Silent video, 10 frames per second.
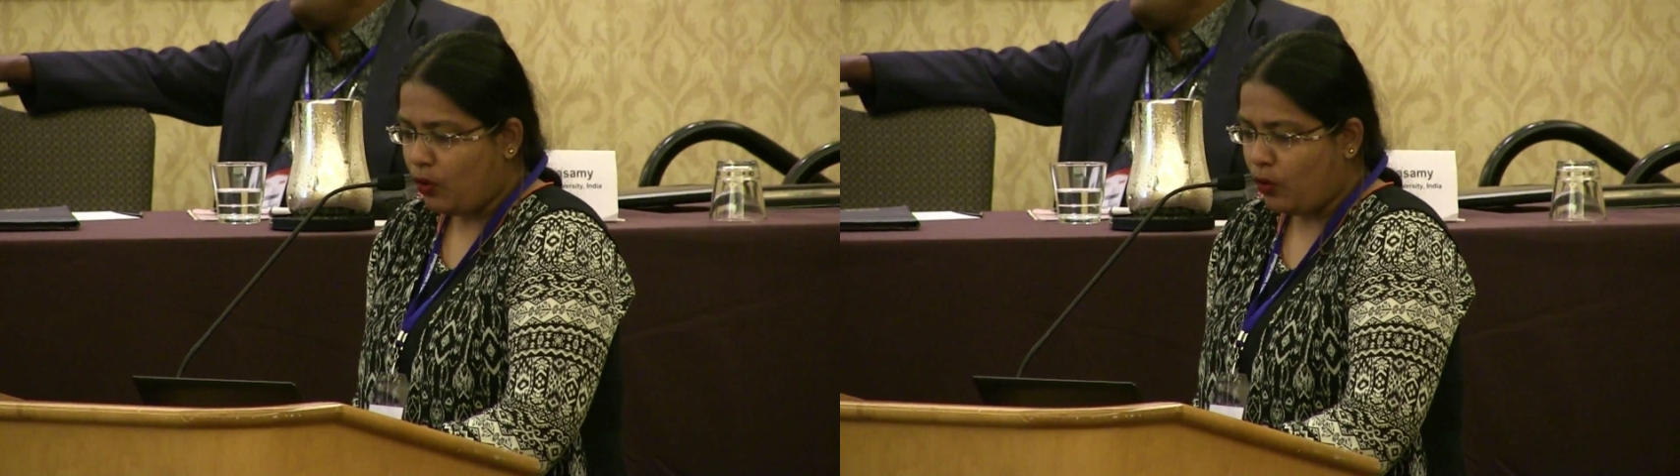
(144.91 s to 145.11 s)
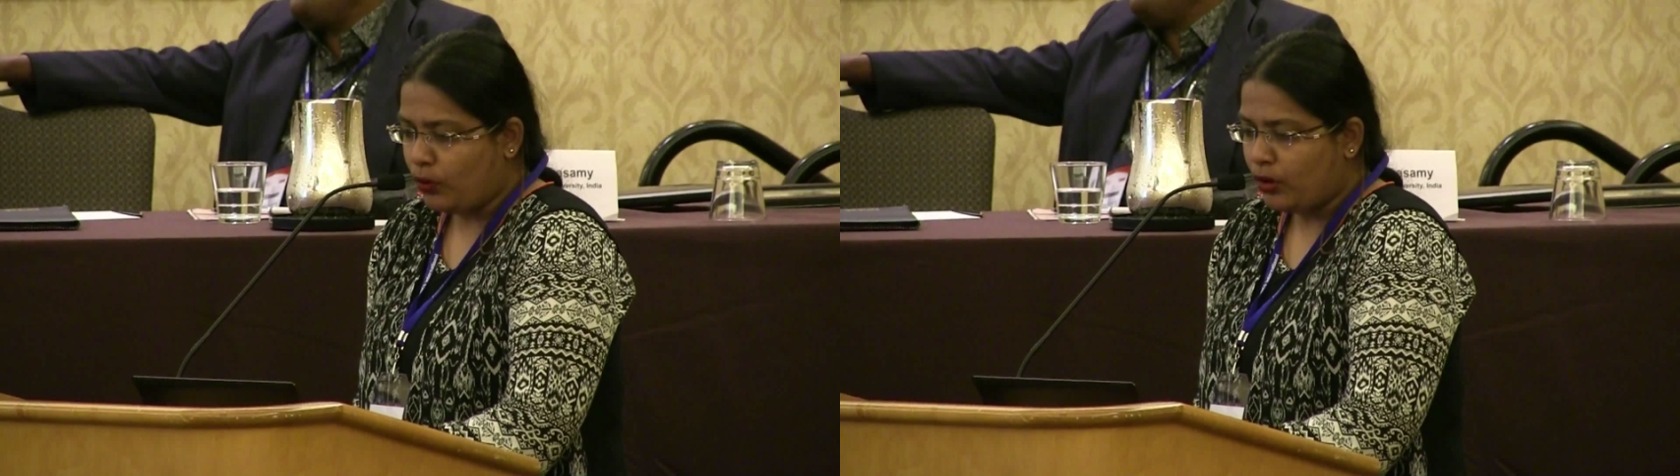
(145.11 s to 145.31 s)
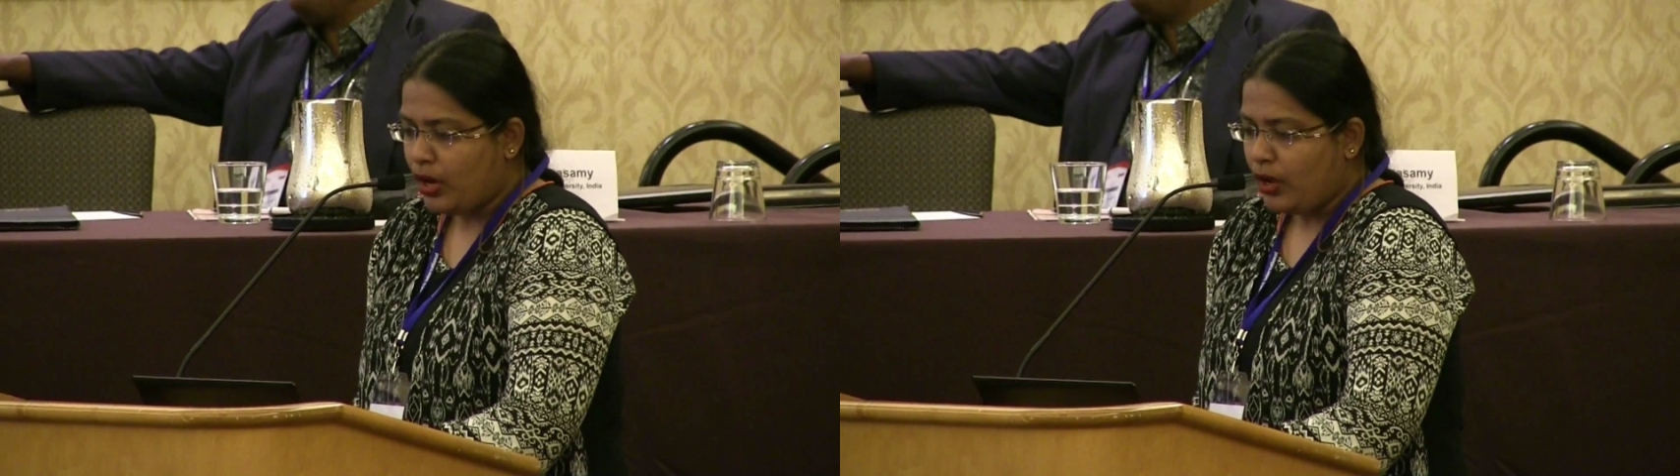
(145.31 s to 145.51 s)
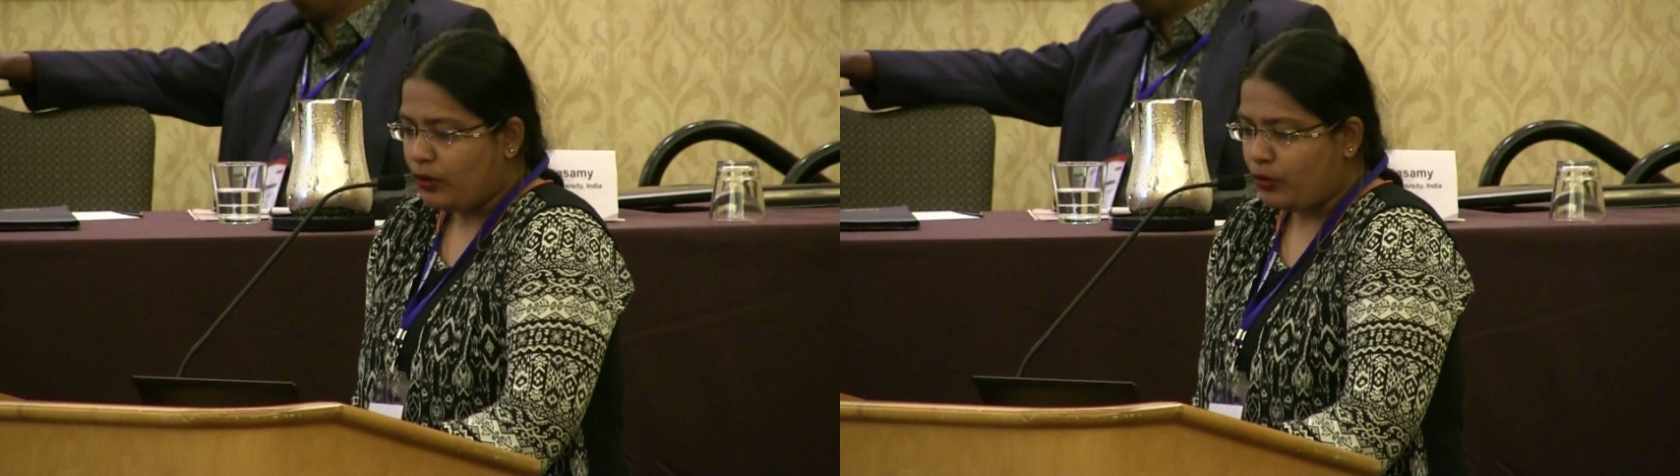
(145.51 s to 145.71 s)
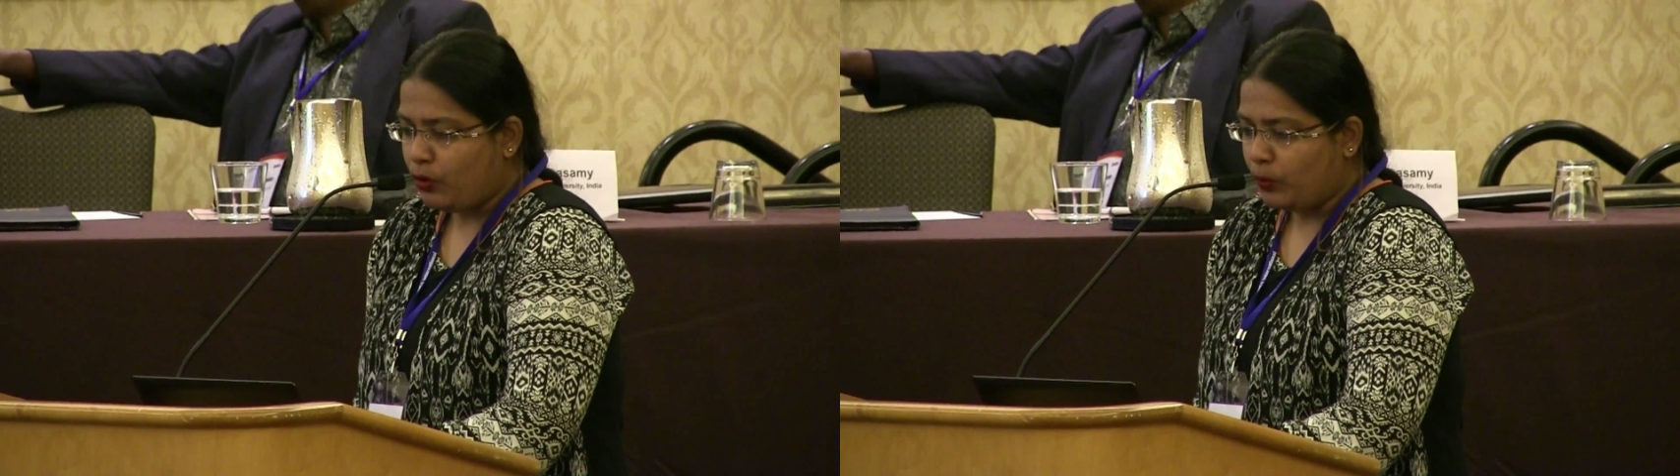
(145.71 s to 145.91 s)
ore
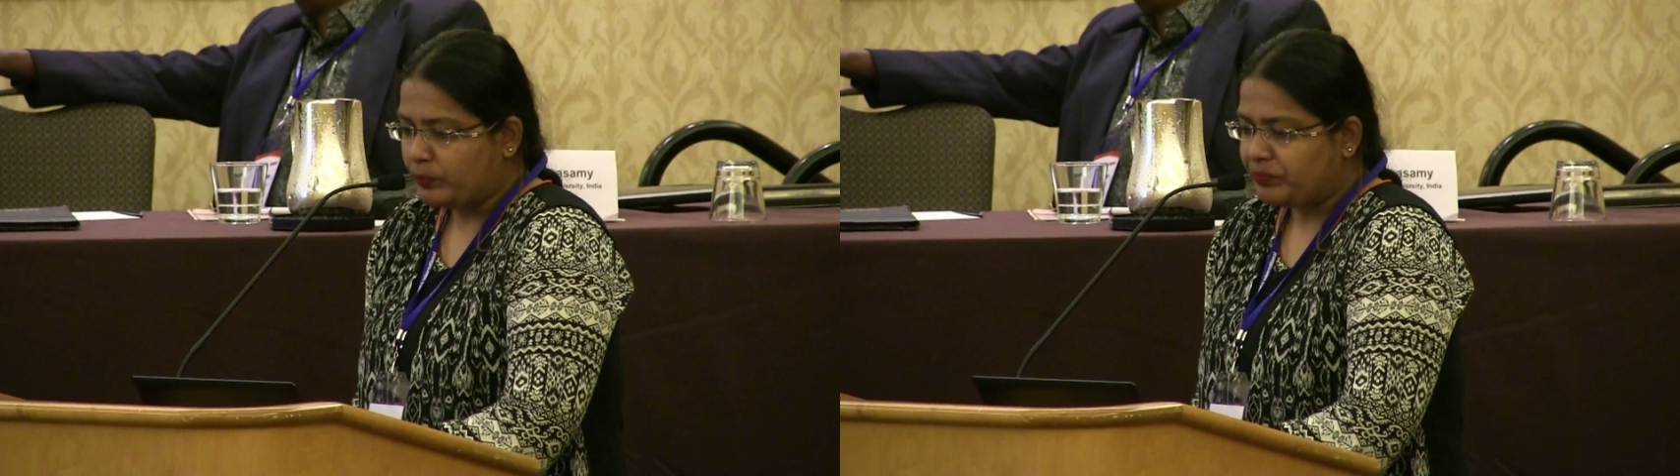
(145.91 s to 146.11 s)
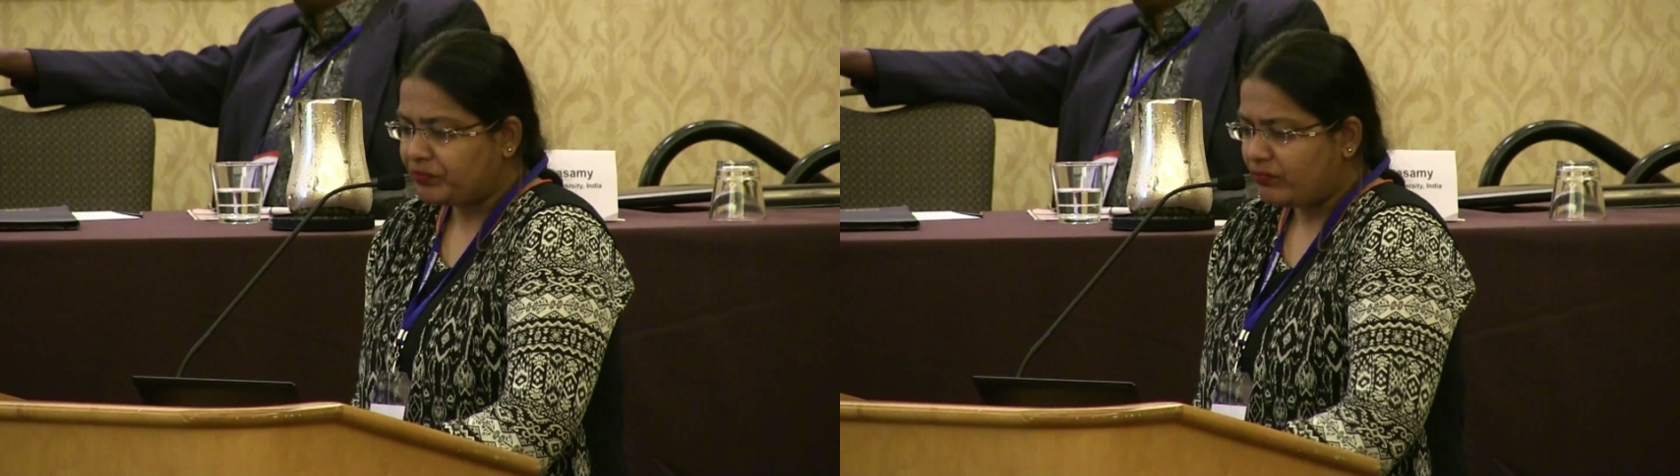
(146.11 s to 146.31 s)
group.